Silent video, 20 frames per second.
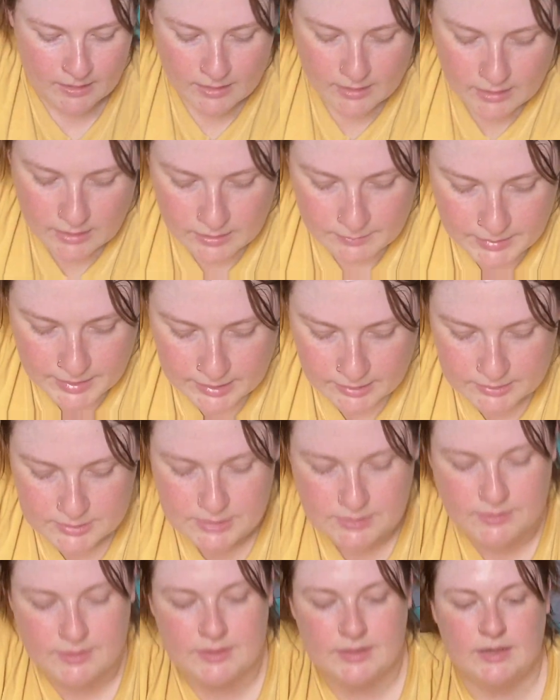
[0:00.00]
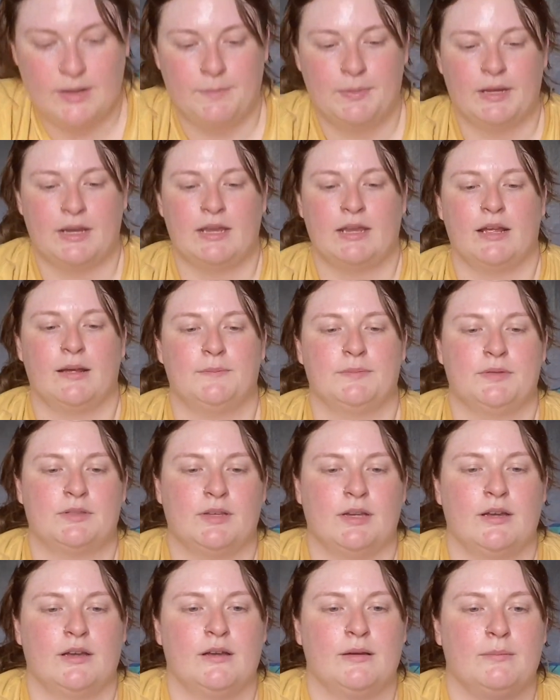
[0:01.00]
Um, I also ended up picking up
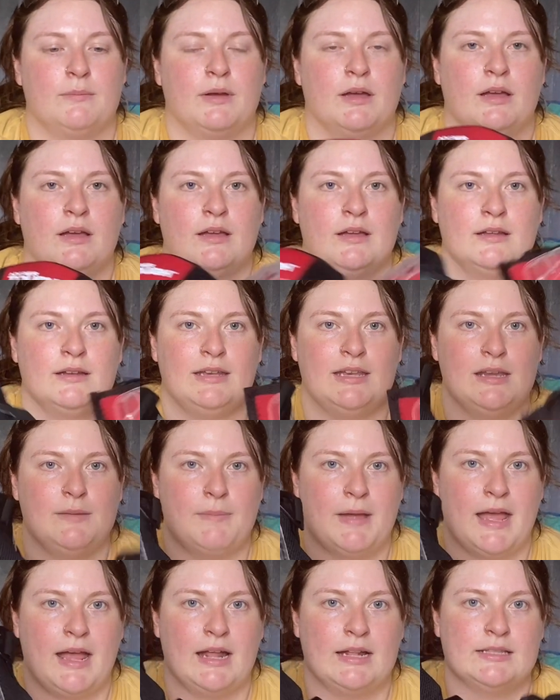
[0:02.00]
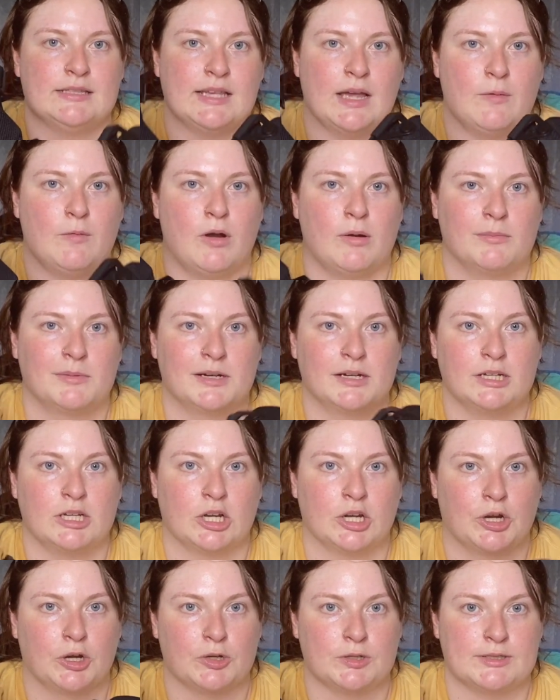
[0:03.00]
some knee pads at Walmart.
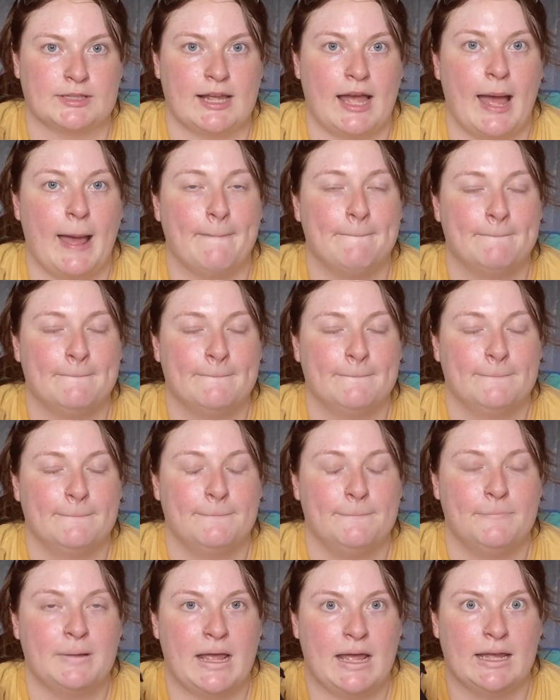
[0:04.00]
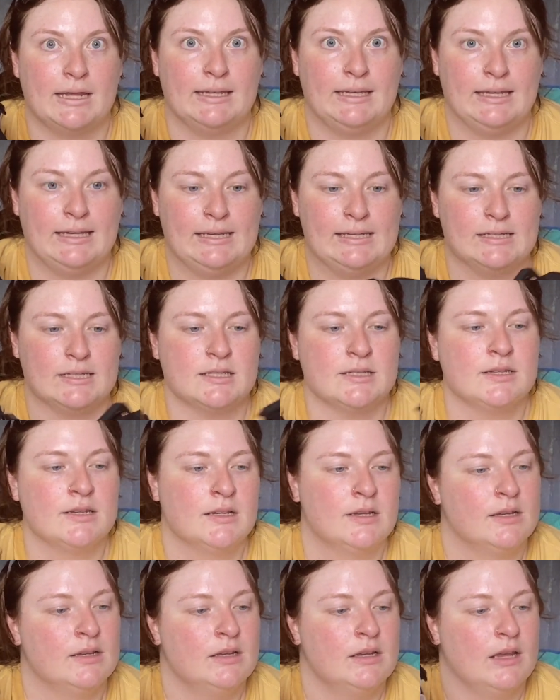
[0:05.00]
Your girls got bad knees.
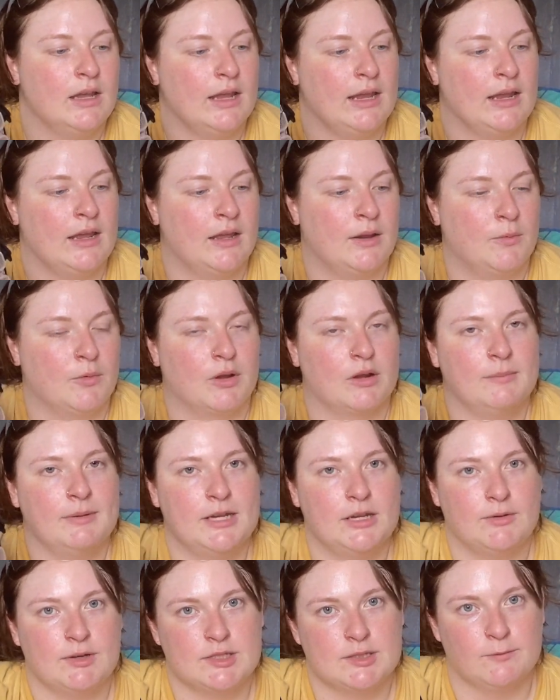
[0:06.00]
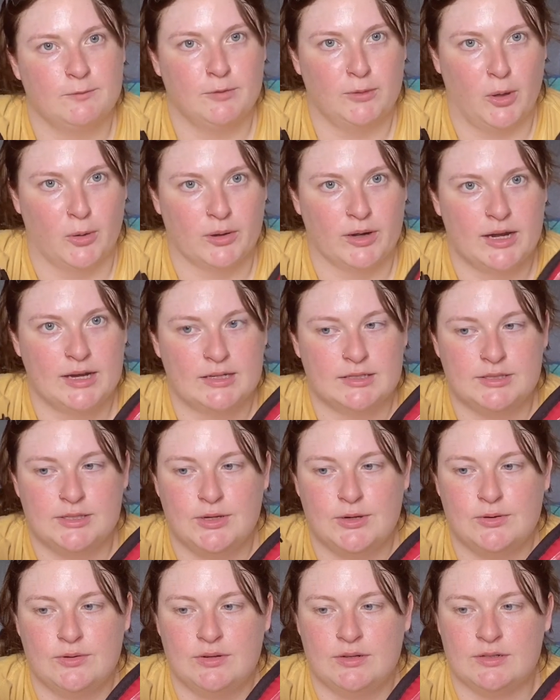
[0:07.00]
And we're gonna be doing some flooring
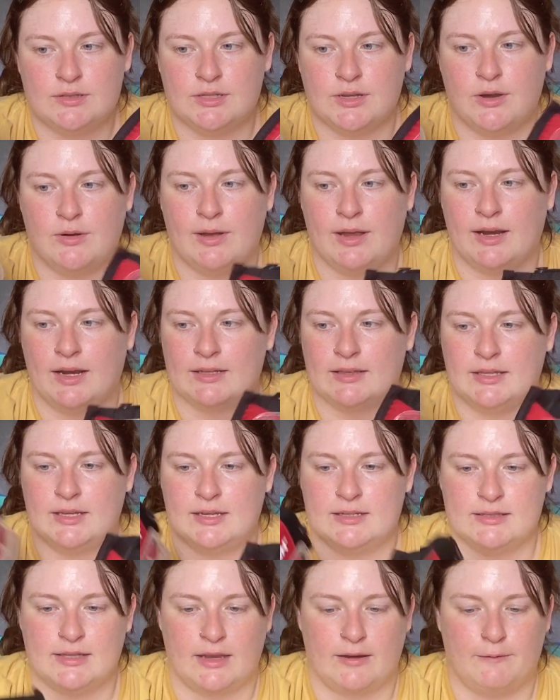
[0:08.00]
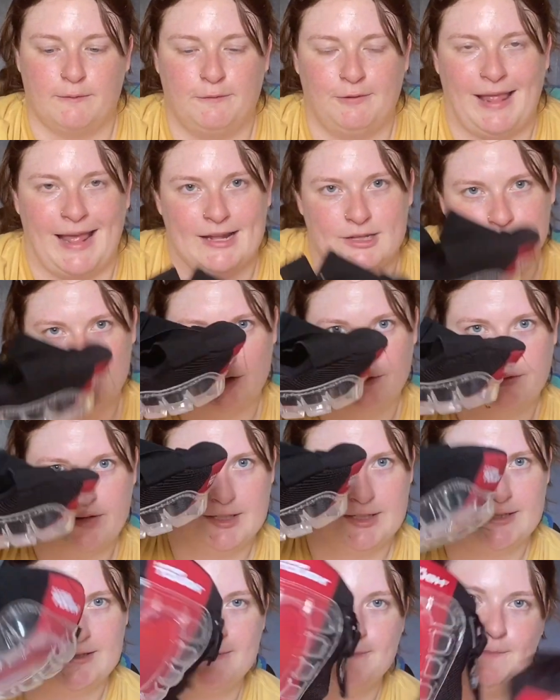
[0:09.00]
soon. So I got these like flat
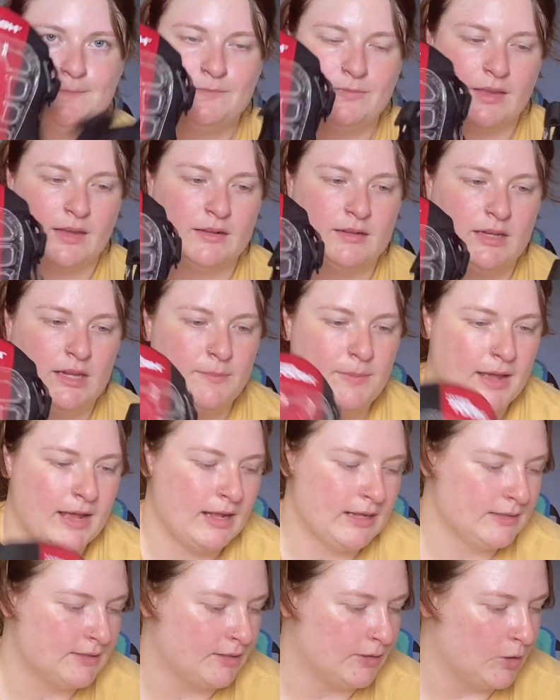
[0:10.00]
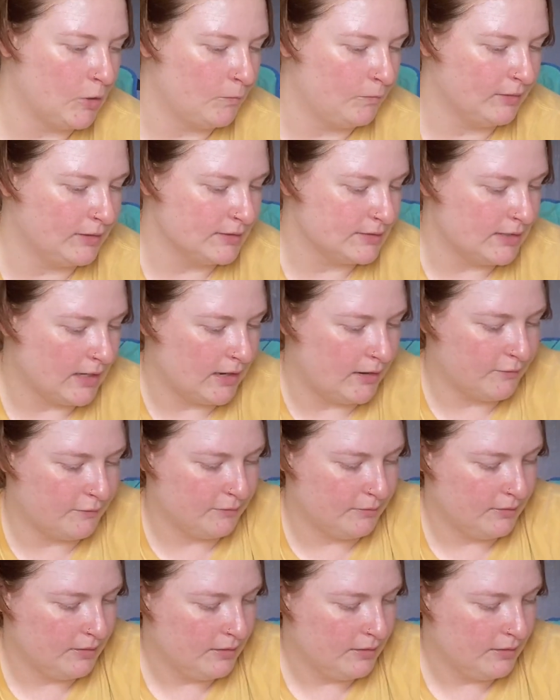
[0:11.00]
surface knee pads that'll hopefully save,